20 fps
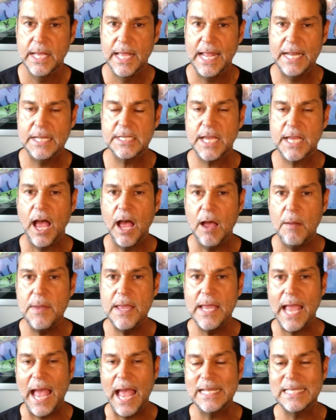It's
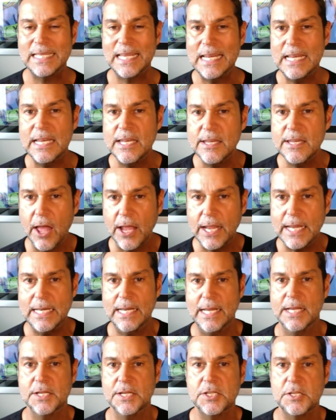coming at a
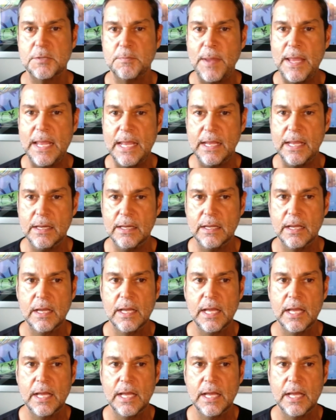lightning speed.